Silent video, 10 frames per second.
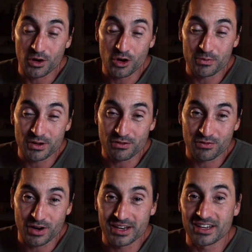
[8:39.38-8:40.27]
homie or a
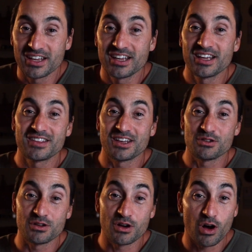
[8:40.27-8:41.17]
friend that
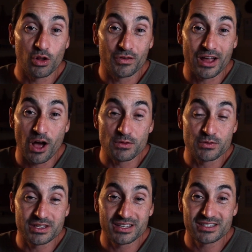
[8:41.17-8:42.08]
you can call over to help you
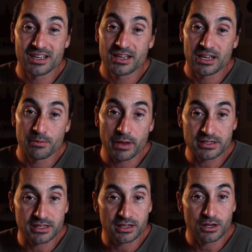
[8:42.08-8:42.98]
with this, it
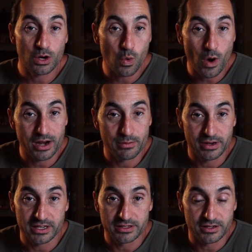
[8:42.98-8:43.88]
makes it quite a
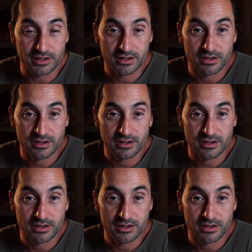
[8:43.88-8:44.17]
bit easier.